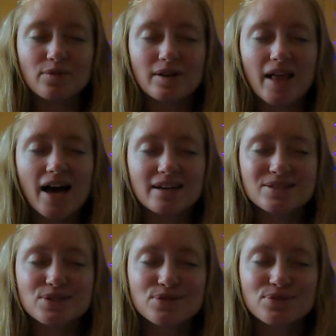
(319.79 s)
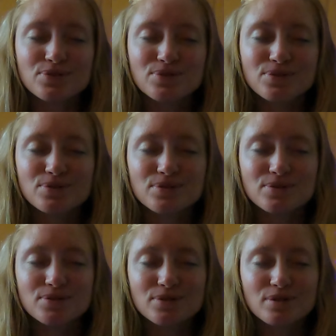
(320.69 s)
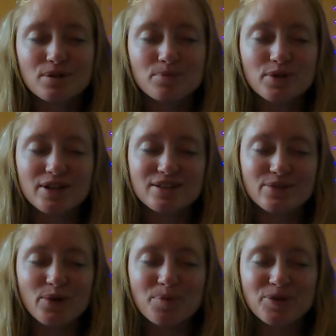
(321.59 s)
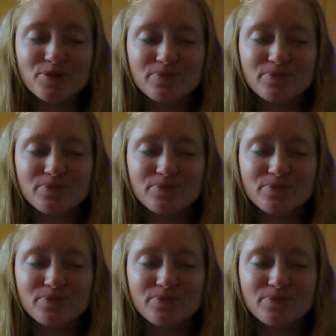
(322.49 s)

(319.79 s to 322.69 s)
Relax. Breathe normal.